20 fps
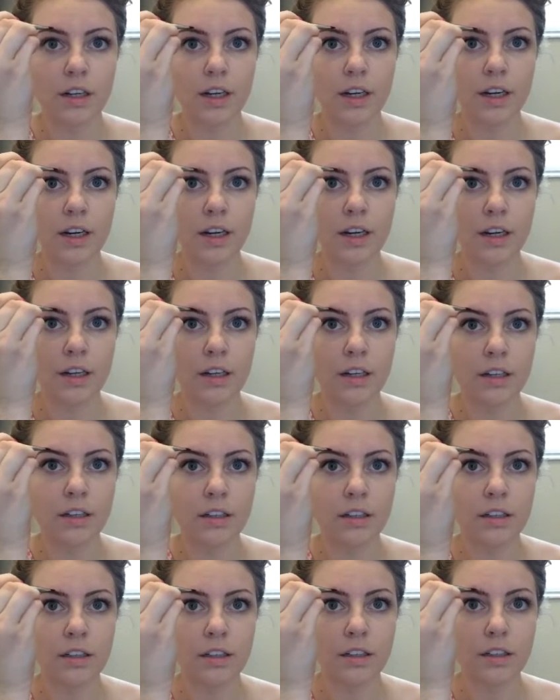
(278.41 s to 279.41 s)

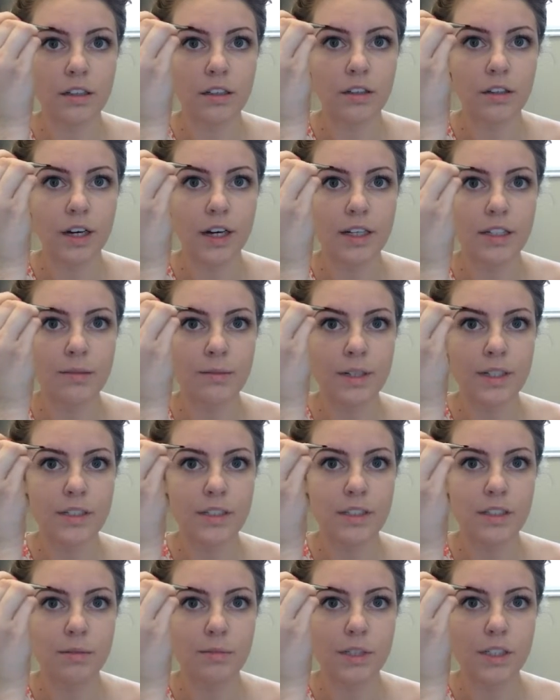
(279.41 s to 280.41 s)
And you guys might
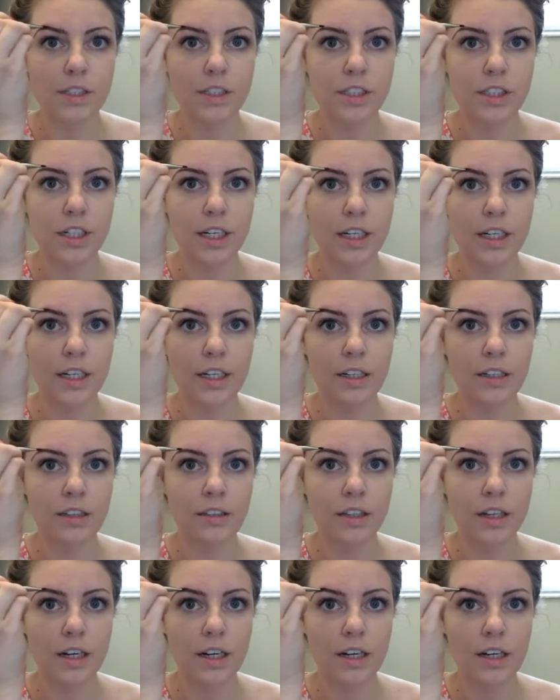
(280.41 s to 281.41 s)
see me shaking
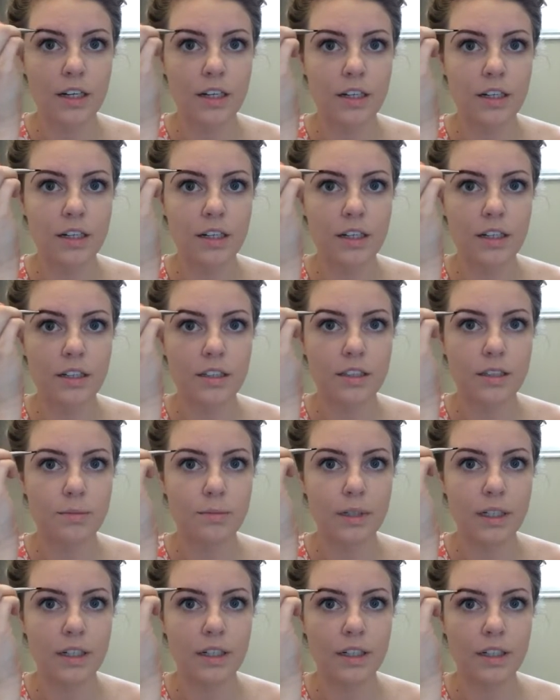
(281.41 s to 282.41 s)
a lot. It's
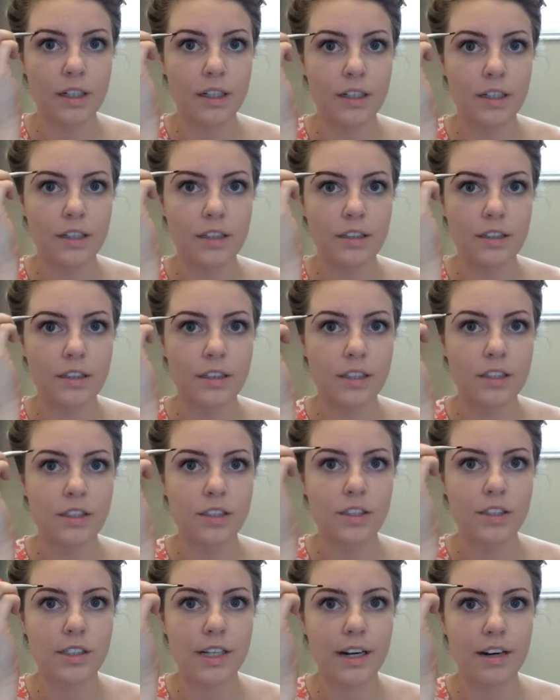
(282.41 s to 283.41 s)
because that's
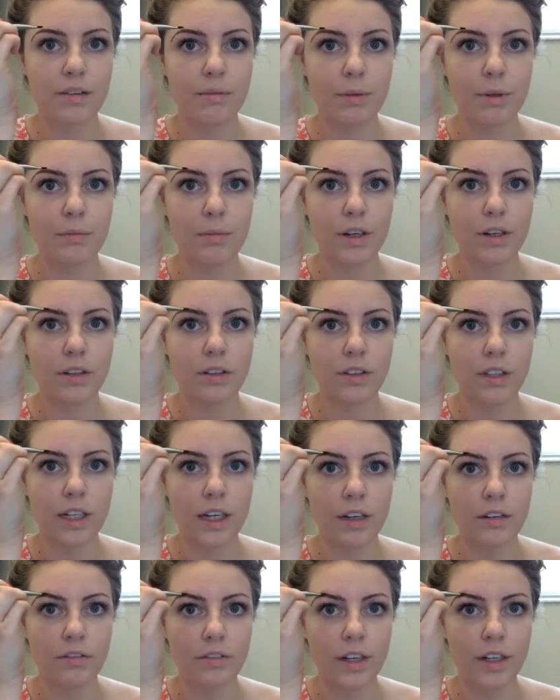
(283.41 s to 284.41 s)
just how I've been my whole
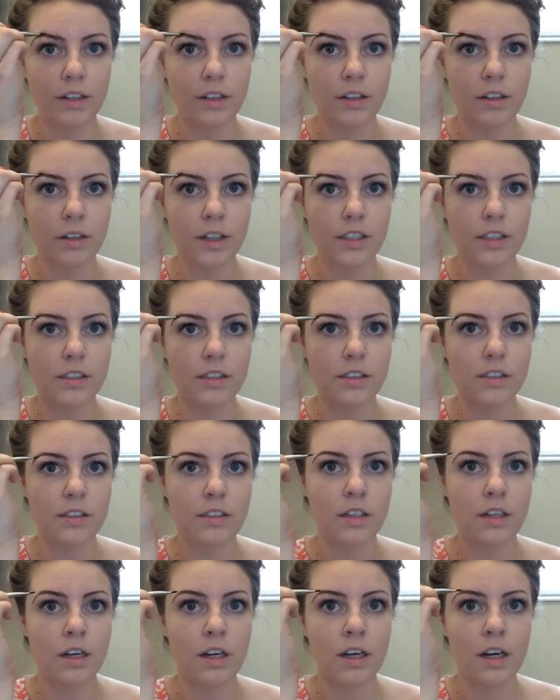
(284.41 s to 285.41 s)
life. I don't know, I
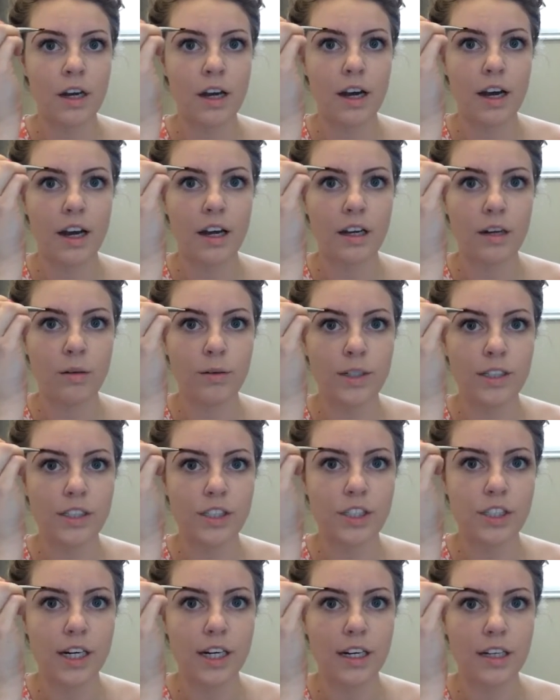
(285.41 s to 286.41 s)

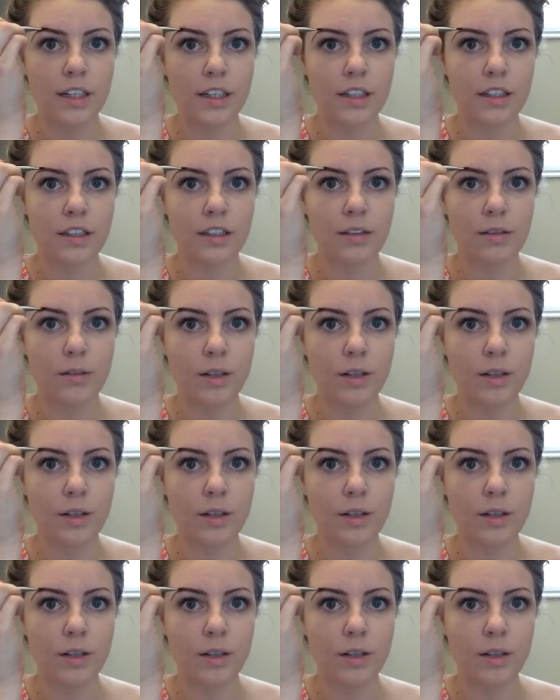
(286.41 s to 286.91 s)
always shake.